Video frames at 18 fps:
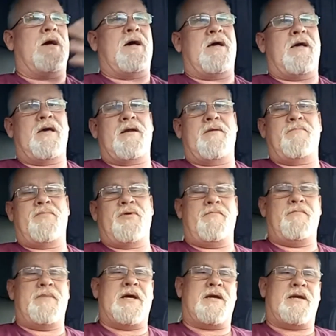I had it
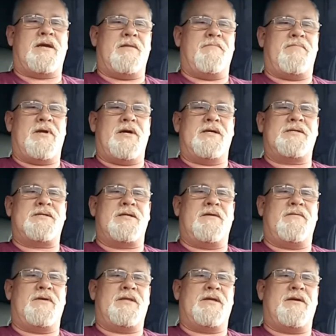put back in place
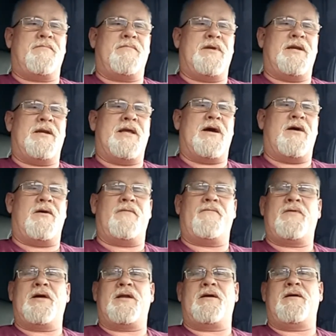and everything, but now
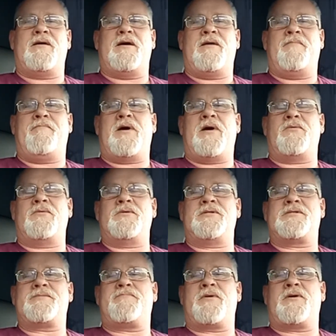I've got a
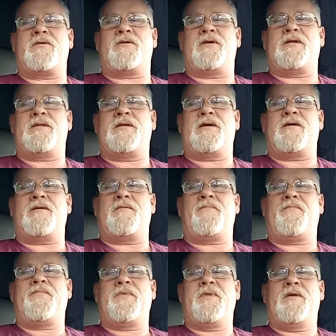bone spur in
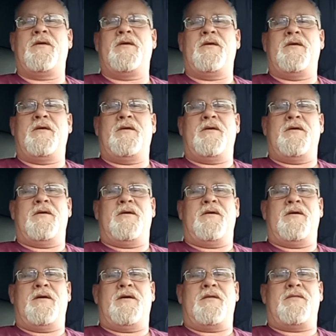there,
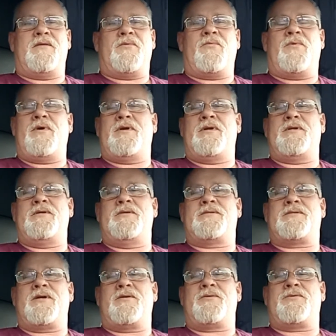and they're wanting to
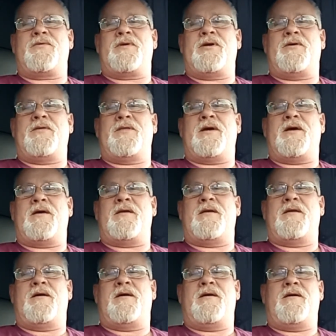do surgery on
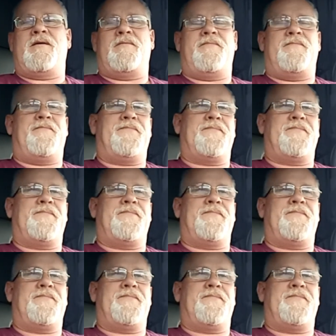that. And